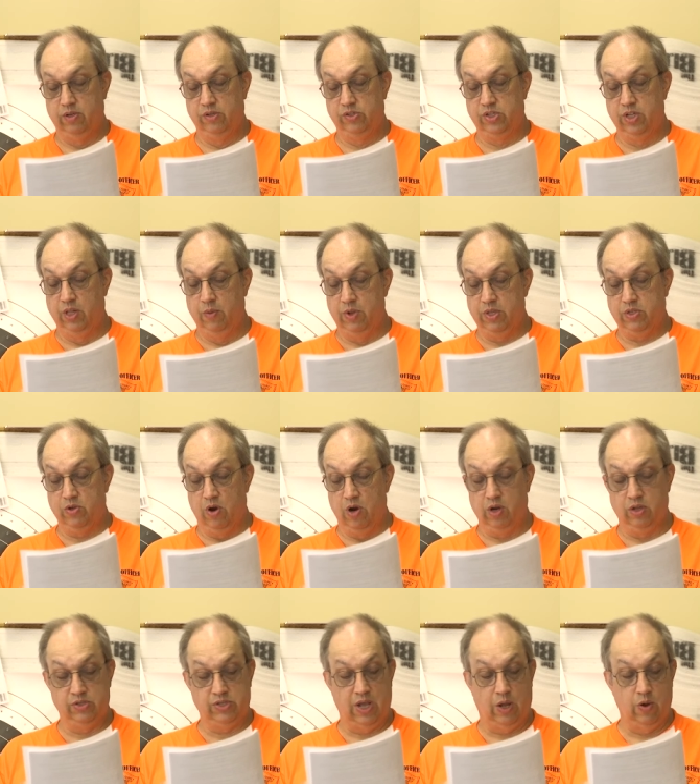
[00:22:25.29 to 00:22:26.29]
Silhouette
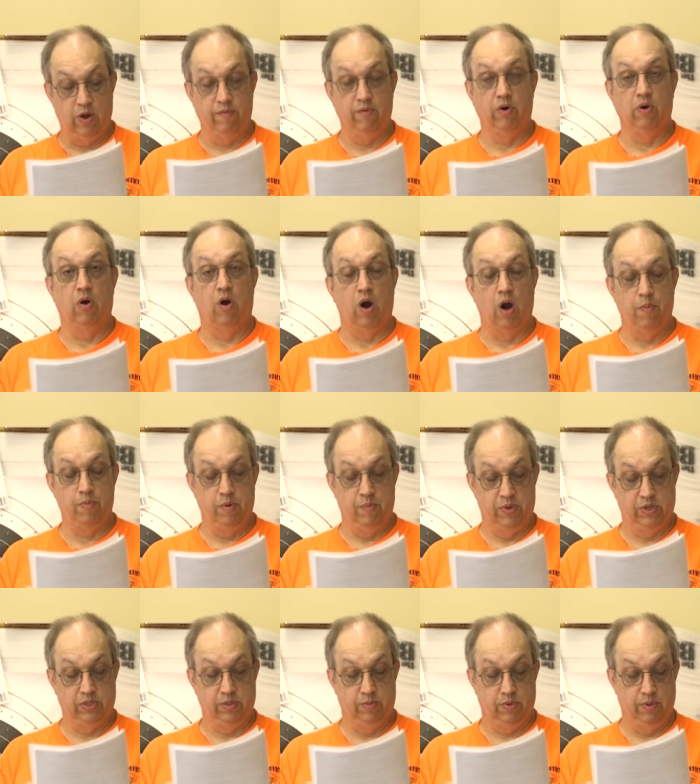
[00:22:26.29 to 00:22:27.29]
targets, however, are
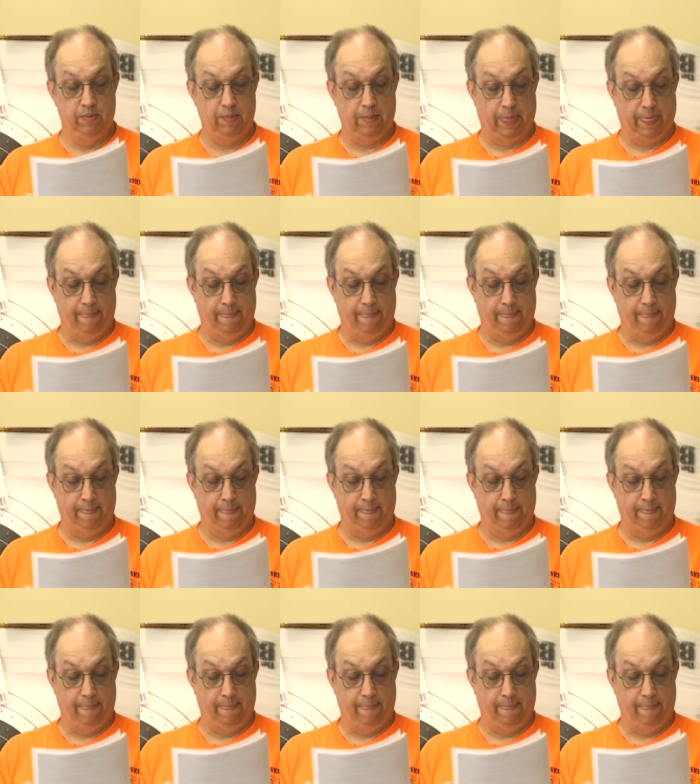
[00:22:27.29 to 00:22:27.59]
permissible.